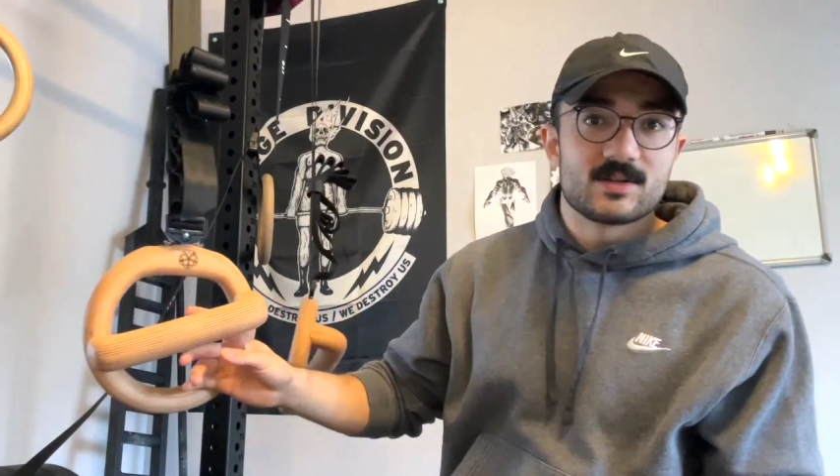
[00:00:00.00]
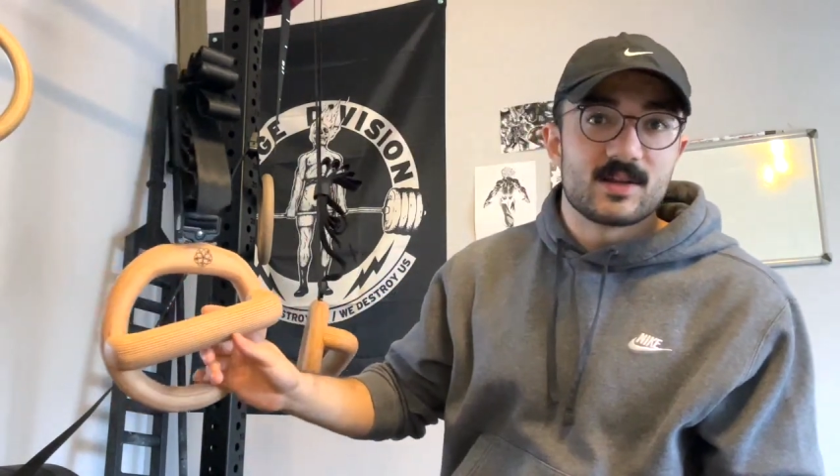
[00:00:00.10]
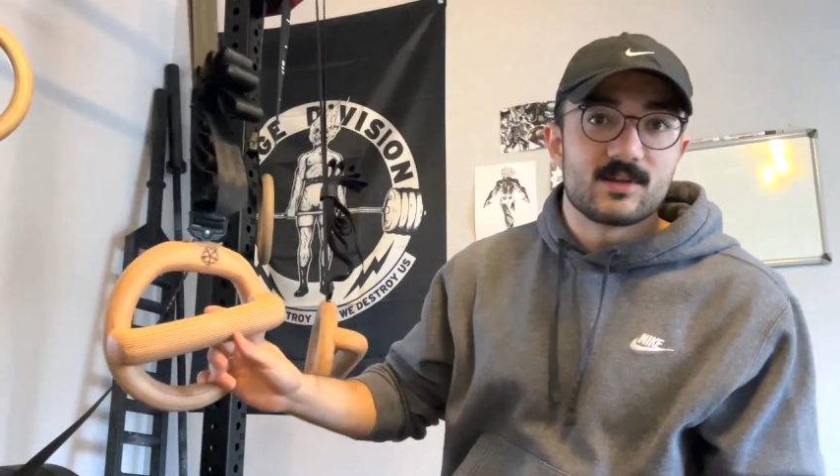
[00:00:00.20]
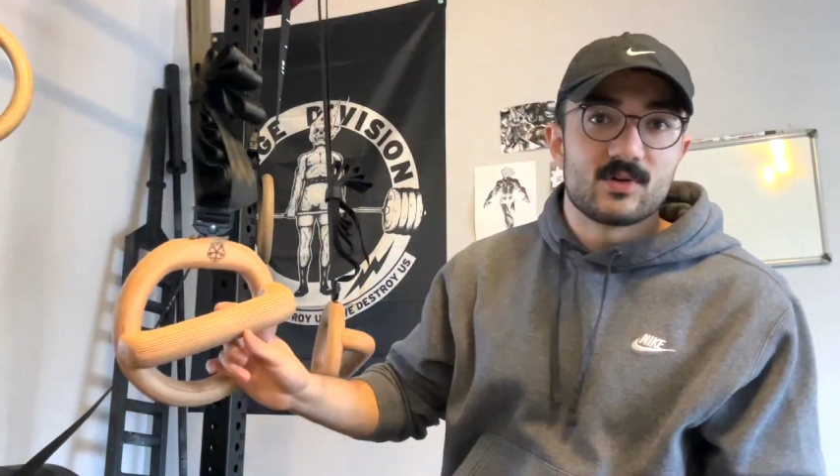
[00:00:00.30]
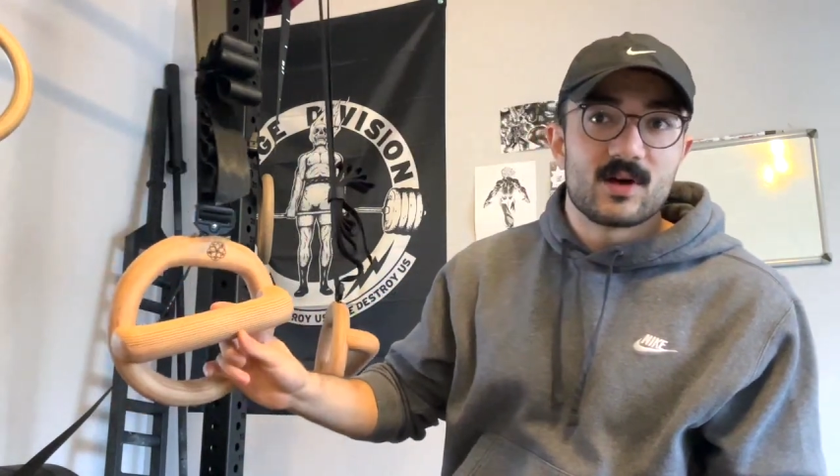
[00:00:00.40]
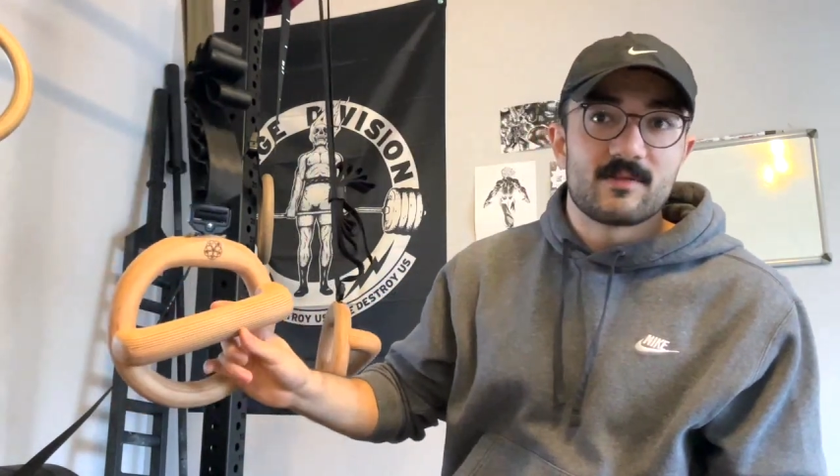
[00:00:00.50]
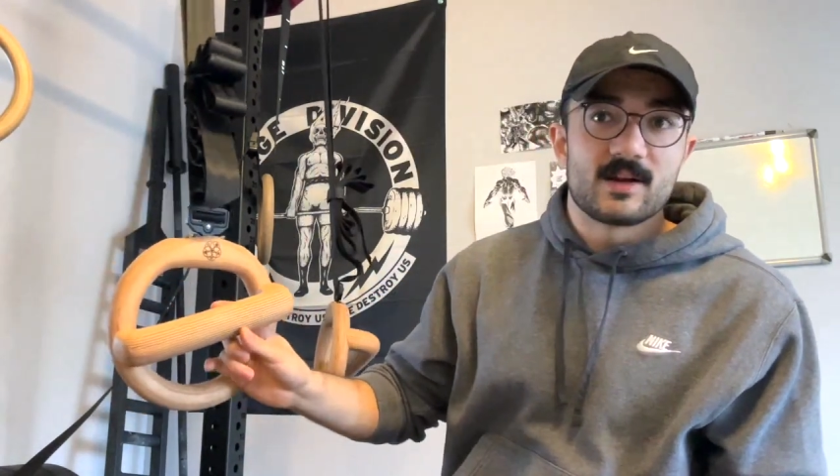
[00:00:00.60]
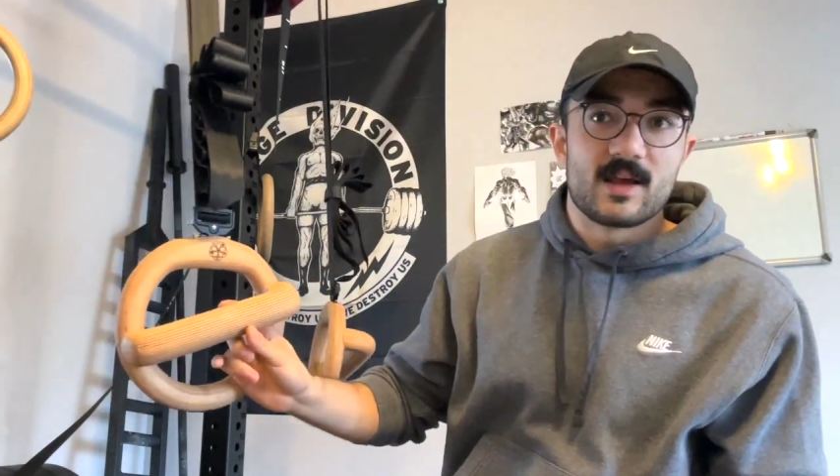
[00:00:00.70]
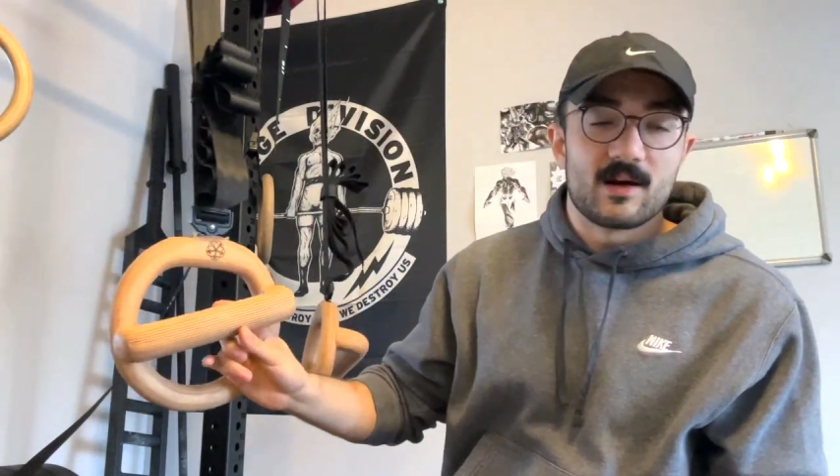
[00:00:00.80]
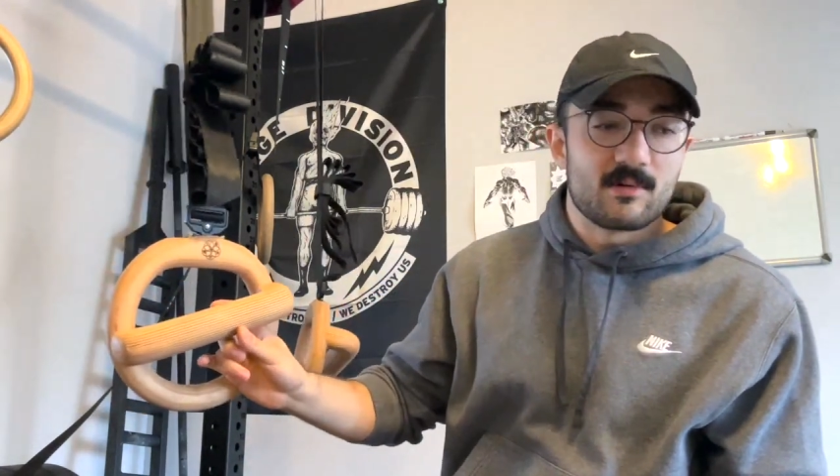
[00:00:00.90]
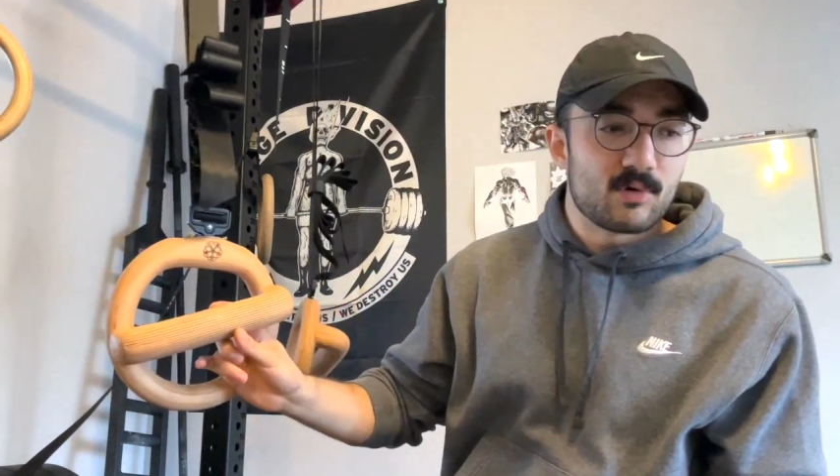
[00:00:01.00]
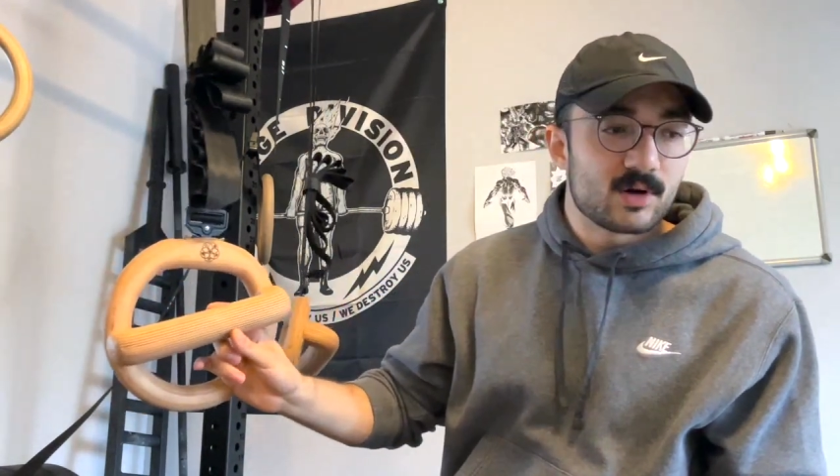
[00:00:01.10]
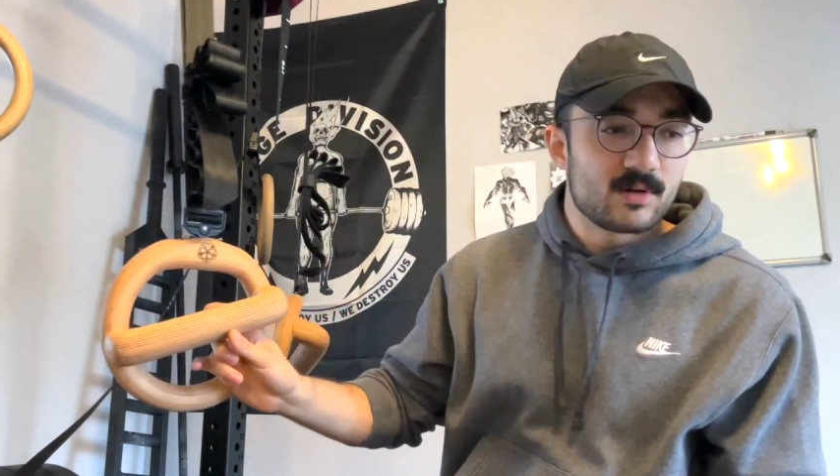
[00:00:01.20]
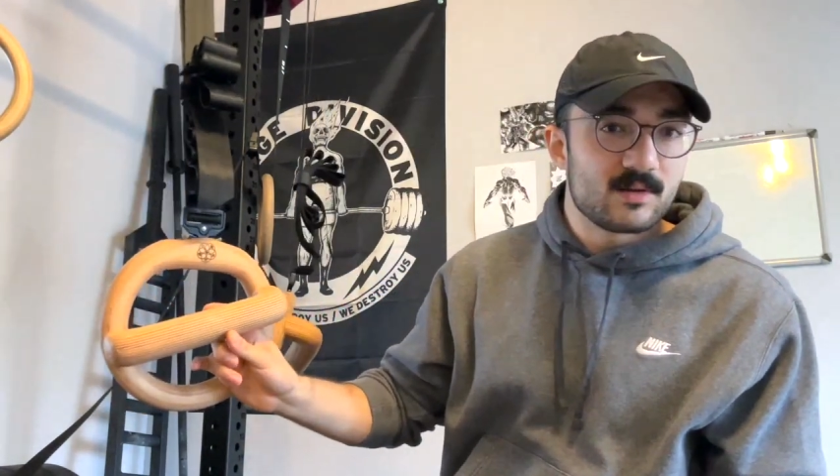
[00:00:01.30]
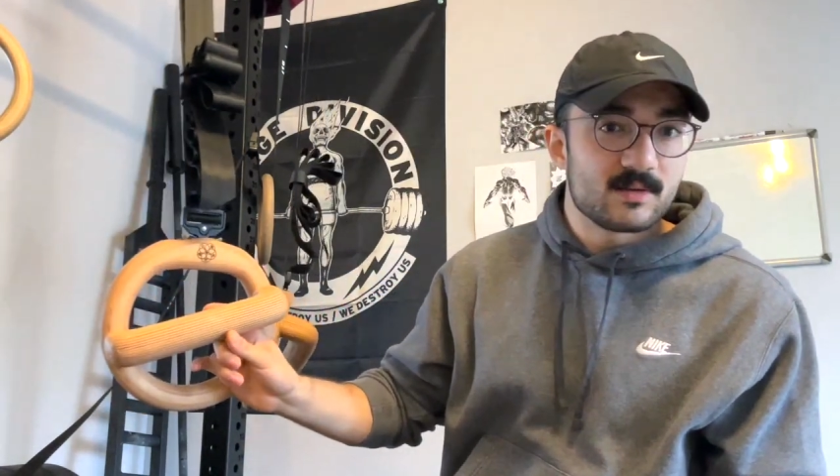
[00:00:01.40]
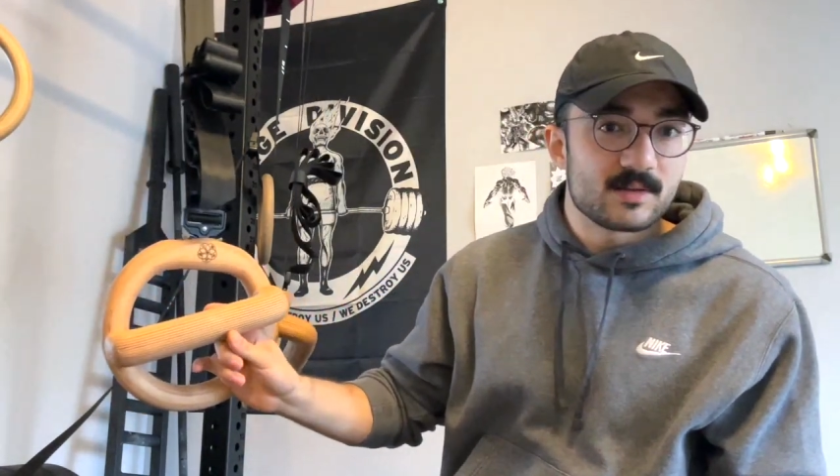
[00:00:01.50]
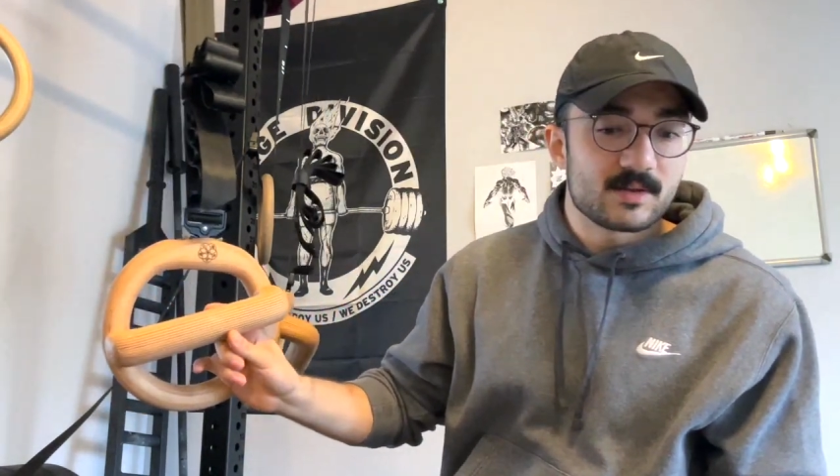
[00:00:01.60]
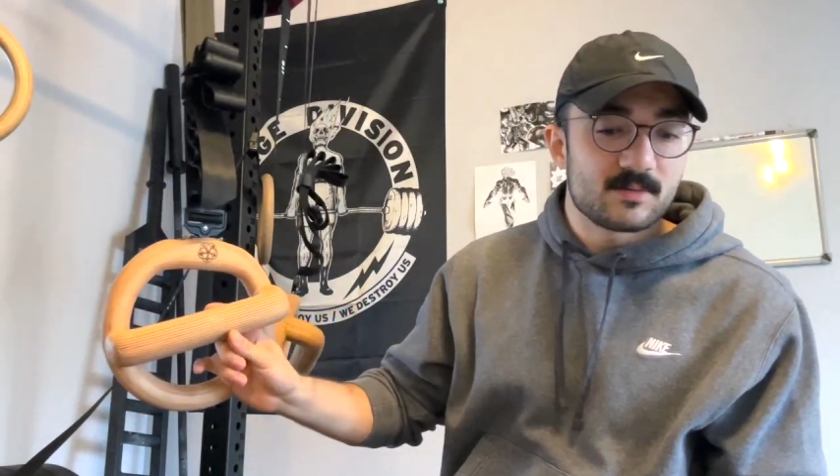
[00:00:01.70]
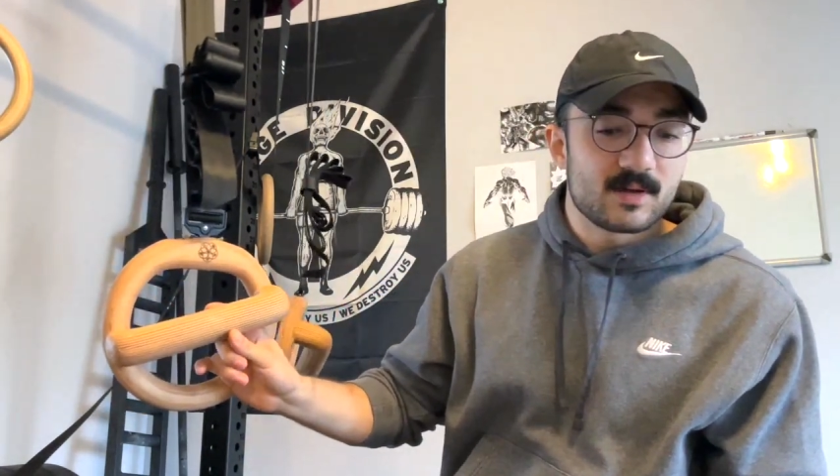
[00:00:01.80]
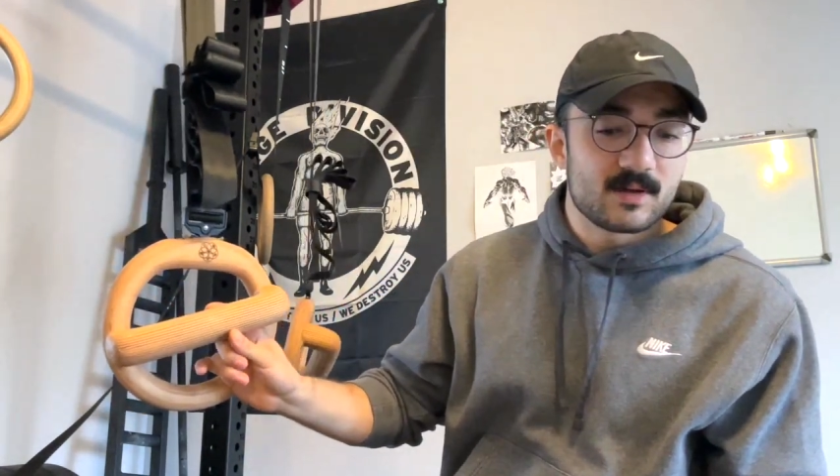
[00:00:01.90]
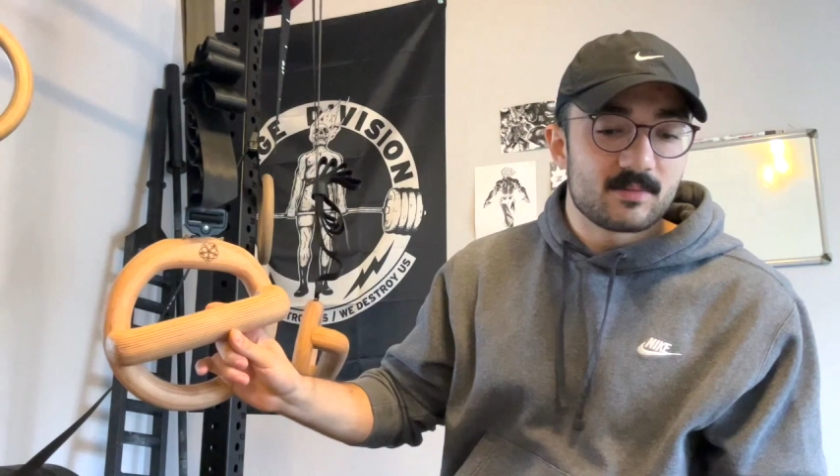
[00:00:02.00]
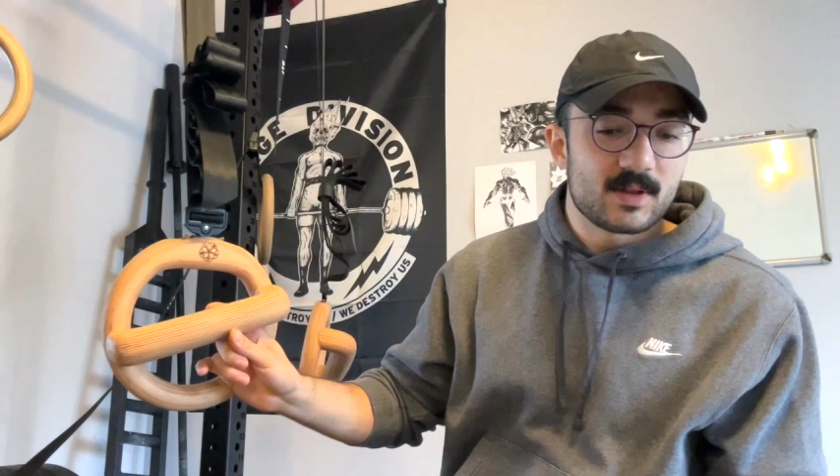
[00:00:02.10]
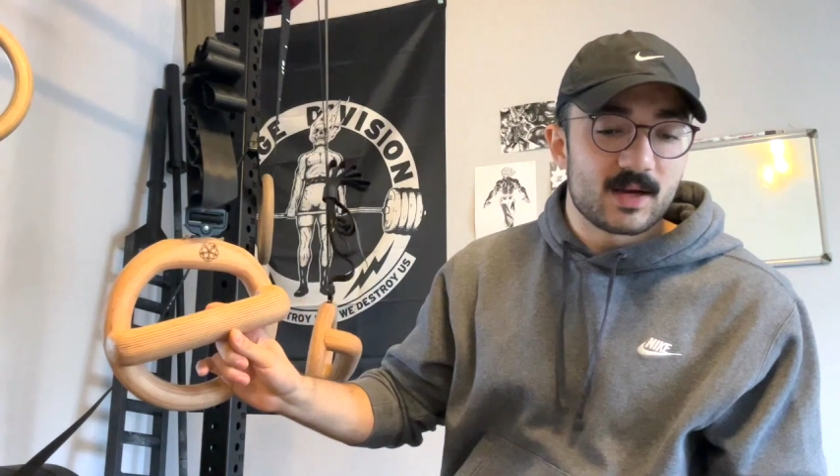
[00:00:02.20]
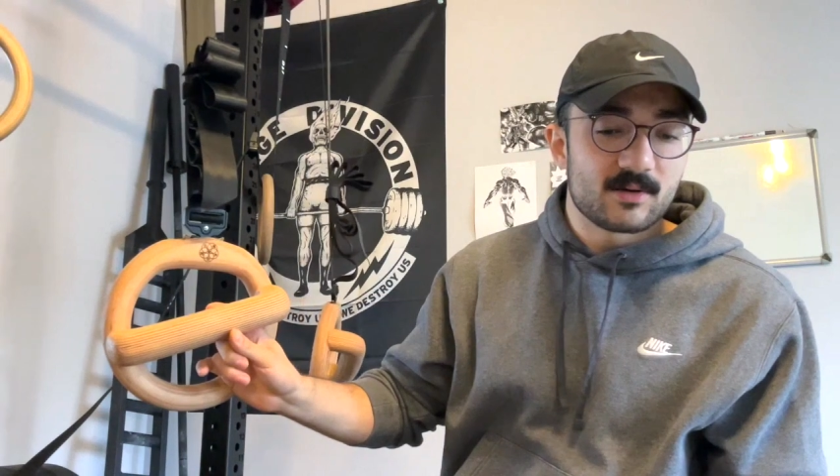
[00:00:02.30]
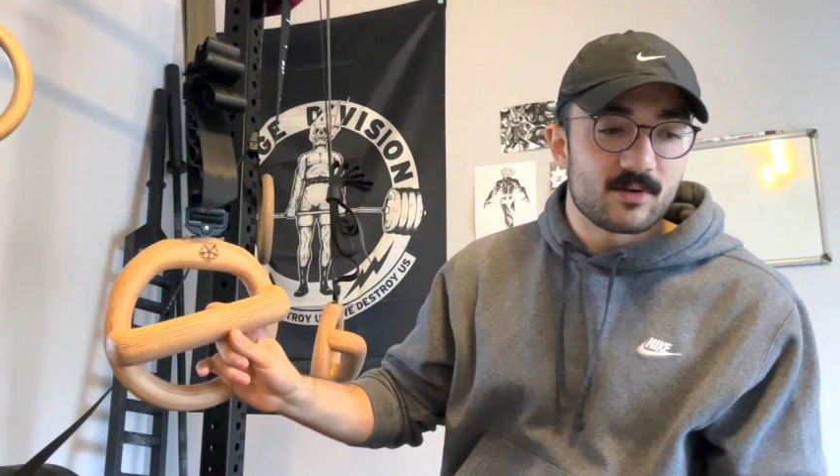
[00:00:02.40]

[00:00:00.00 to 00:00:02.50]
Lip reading: they do have an Air model that they're planning